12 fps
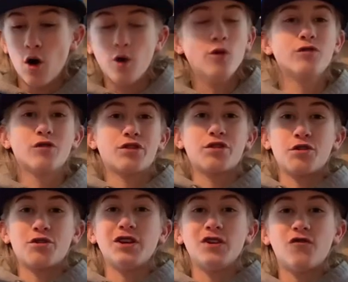over
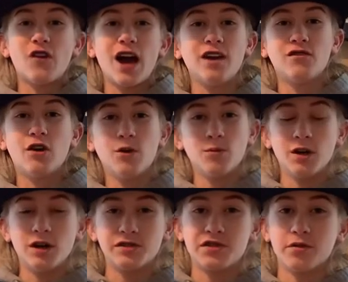35 home runs.